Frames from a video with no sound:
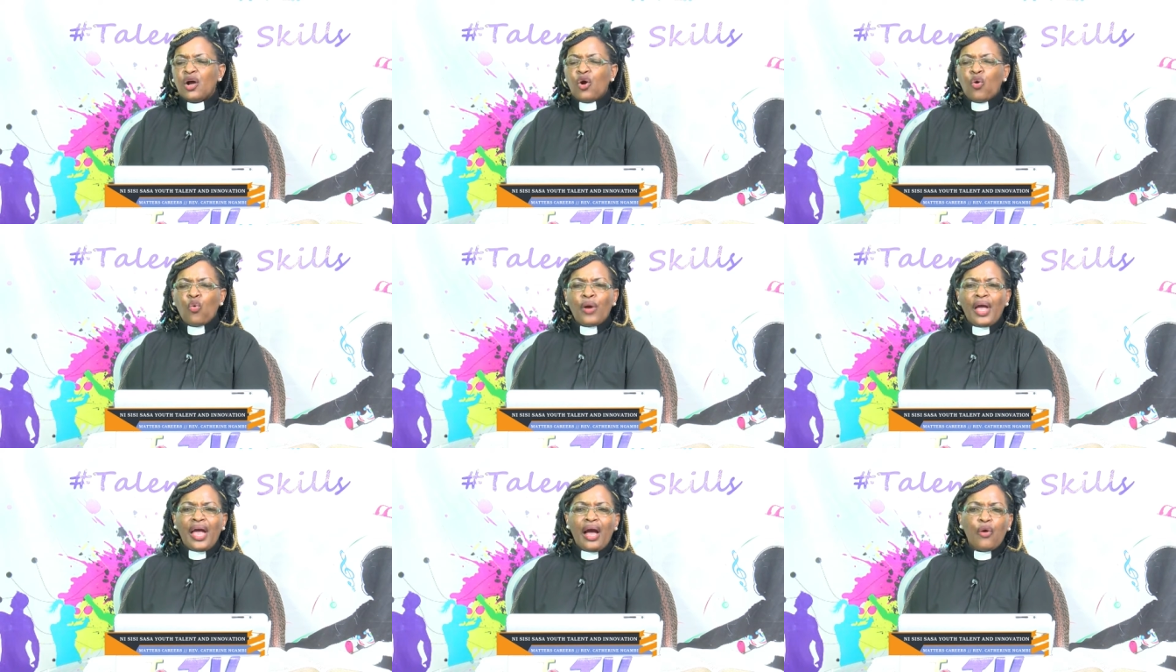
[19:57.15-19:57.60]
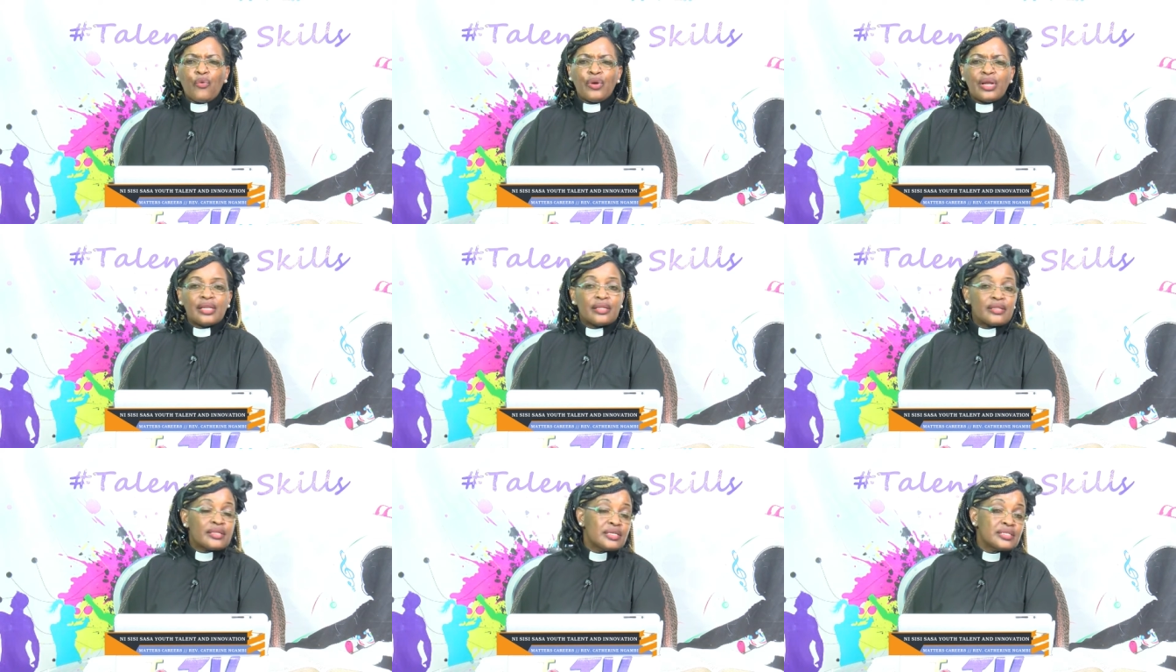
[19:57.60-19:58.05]
where
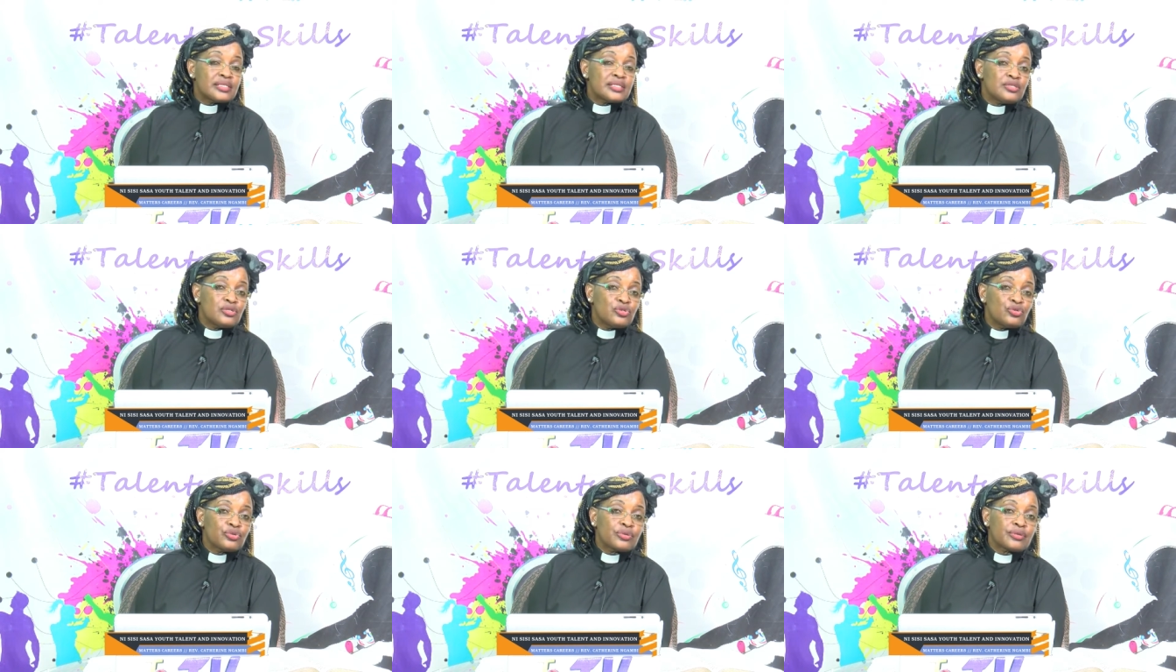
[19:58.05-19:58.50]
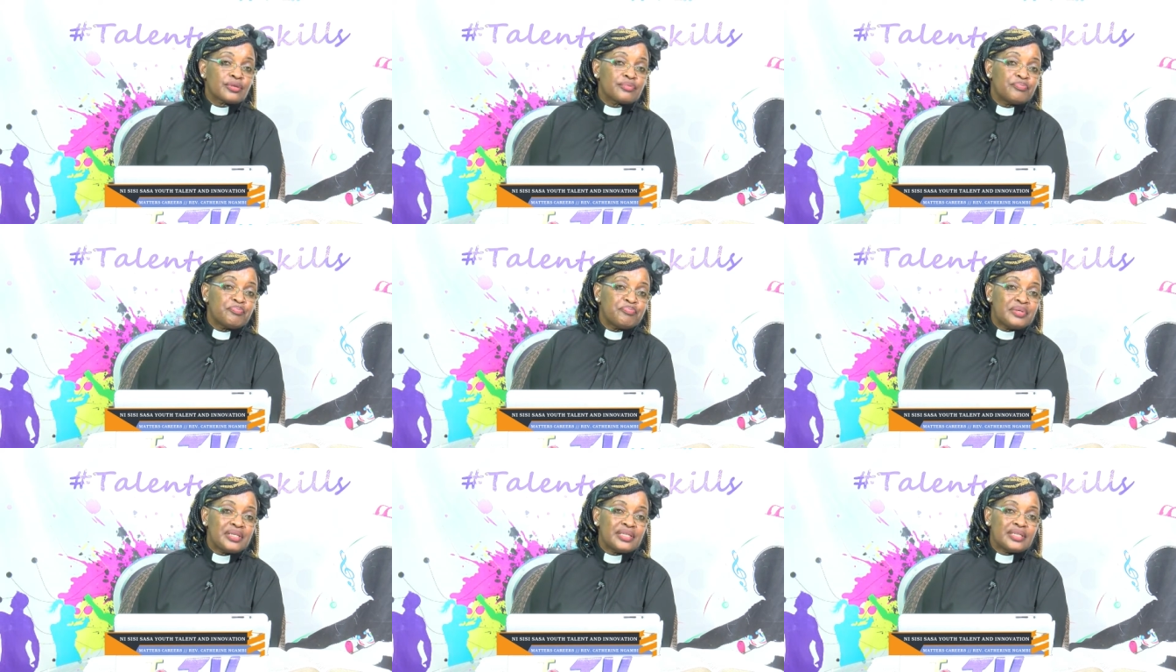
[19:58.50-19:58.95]
will this youth
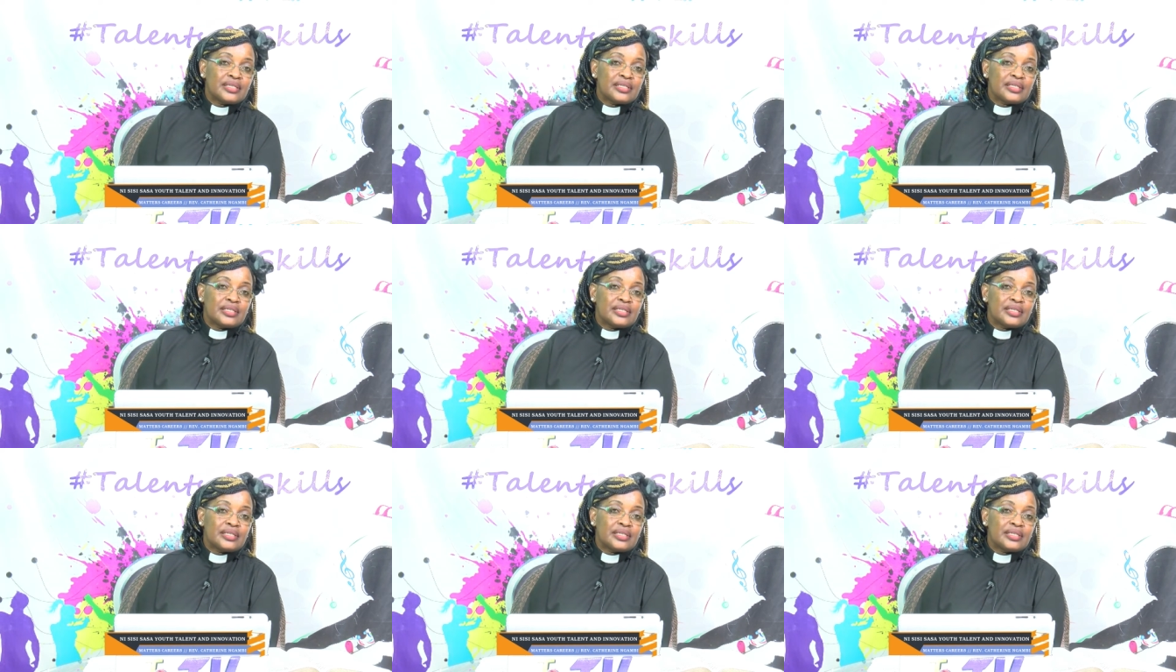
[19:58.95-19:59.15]
be